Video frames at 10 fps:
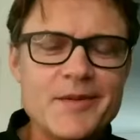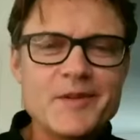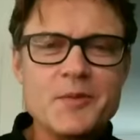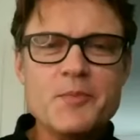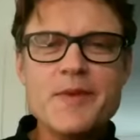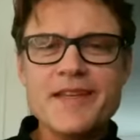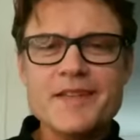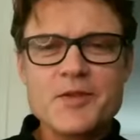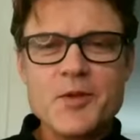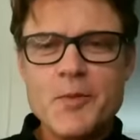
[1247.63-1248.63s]
to me
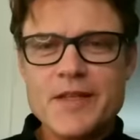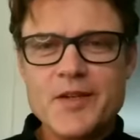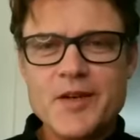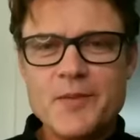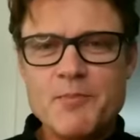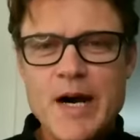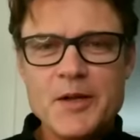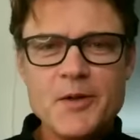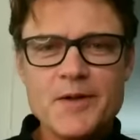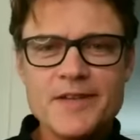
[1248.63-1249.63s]
is so much a
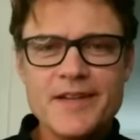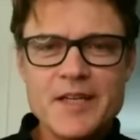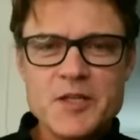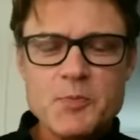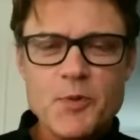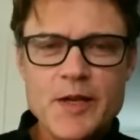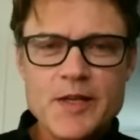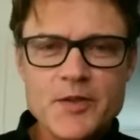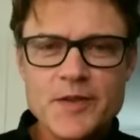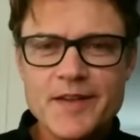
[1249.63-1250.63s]
modern
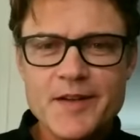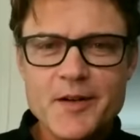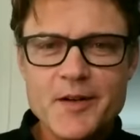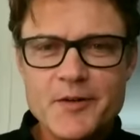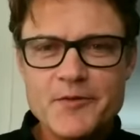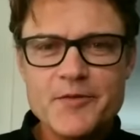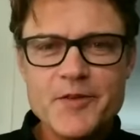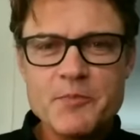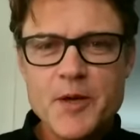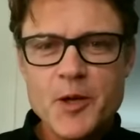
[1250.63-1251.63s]
expression of
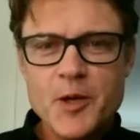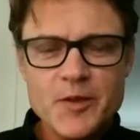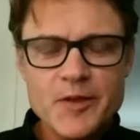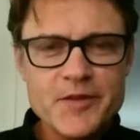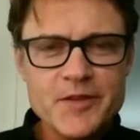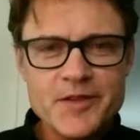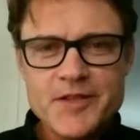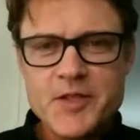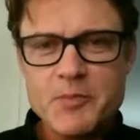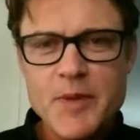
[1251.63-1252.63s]
the parable of the Good
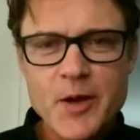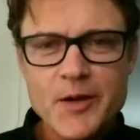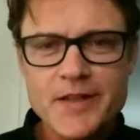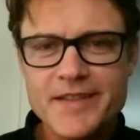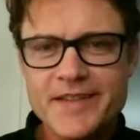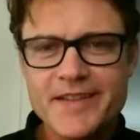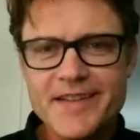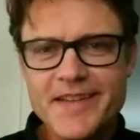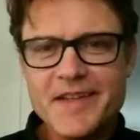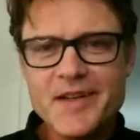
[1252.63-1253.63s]
Samaritan.
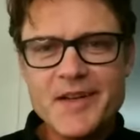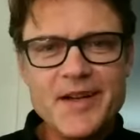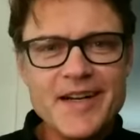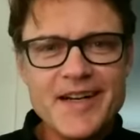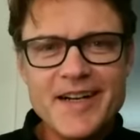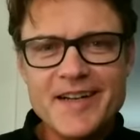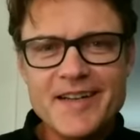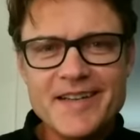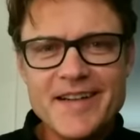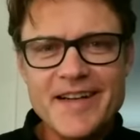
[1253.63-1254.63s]

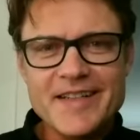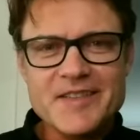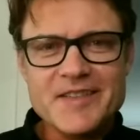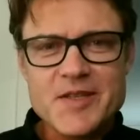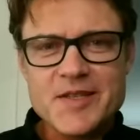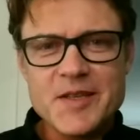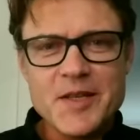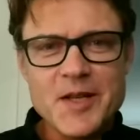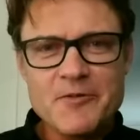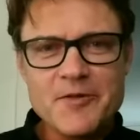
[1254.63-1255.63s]
I just
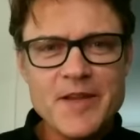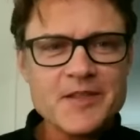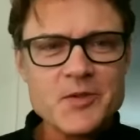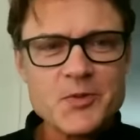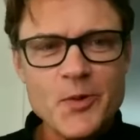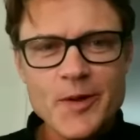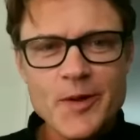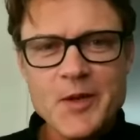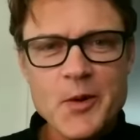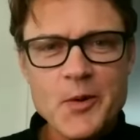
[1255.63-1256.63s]
love that
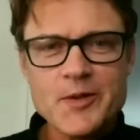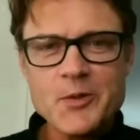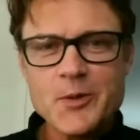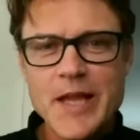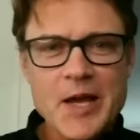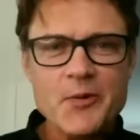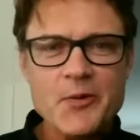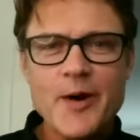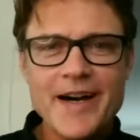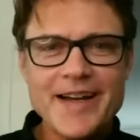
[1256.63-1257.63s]
story. Go and do
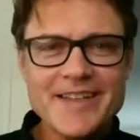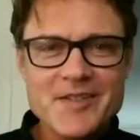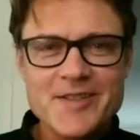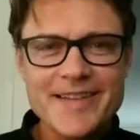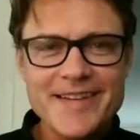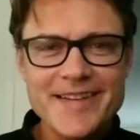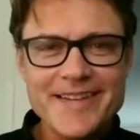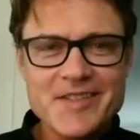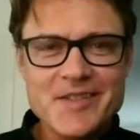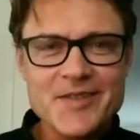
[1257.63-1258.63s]
likewise.
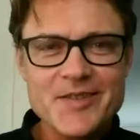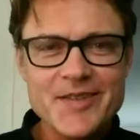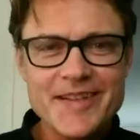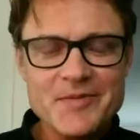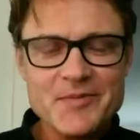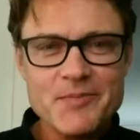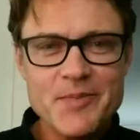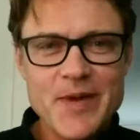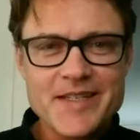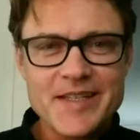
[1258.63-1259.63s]
Is
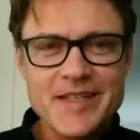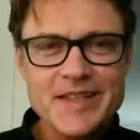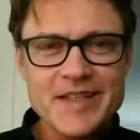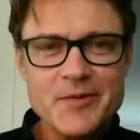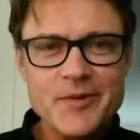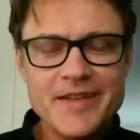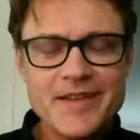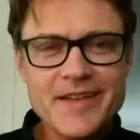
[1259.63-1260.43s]
basically what